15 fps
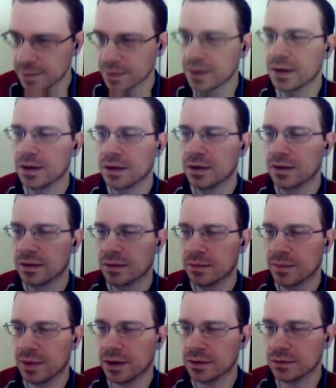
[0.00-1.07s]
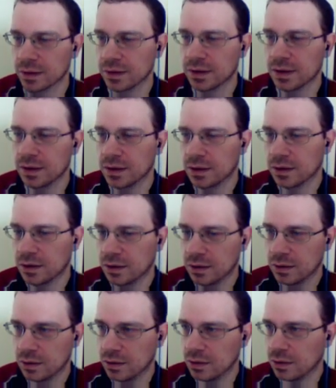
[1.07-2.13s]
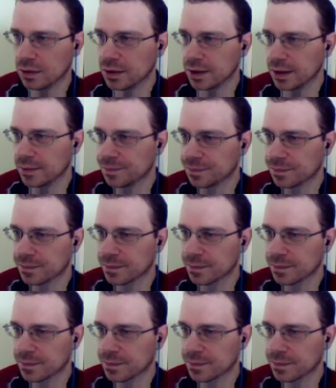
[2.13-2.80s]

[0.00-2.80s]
the game. Pardon. Okay.